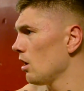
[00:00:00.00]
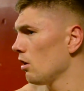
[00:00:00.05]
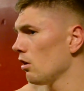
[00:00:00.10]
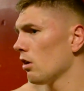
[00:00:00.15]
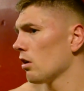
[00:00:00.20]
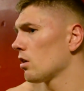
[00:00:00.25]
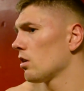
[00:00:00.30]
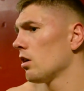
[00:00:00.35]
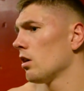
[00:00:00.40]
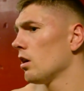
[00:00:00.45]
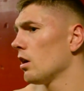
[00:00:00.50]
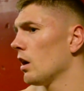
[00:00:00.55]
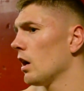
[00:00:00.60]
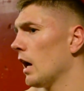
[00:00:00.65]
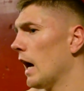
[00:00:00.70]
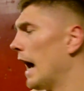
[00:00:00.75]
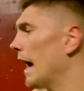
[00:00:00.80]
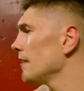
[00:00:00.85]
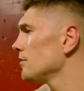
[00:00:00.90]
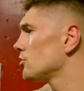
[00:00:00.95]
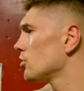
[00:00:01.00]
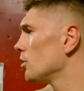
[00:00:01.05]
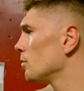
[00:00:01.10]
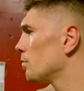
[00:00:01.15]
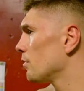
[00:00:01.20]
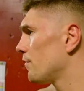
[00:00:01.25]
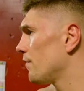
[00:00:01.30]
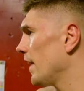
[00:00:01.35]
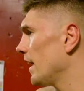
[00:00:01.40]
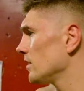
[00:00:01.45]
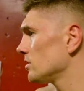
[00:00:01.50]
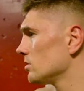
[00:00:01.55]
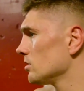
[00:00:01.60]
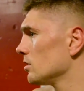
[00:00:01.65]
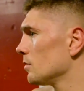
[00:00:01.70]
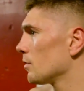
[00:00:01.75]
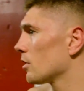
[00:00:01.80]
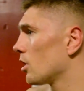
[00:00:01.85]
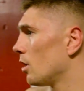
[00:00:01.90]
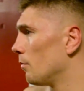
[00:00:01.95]
Look, I turned
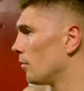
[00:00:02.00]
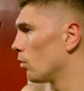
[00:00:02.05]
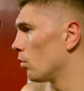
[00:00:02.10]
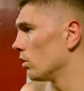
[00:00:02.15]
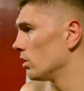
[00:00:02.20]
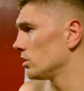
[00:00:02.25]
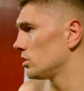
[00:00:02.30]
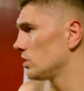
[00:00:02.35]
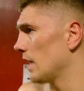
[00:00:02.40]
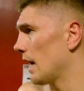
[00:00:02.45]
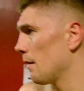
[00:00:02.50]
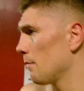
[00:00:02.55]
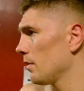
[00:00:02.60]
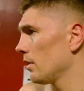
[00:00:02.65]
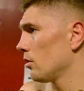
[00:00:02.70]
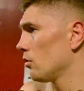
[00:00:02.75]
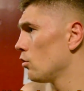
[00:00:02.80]
professional to become a world champion.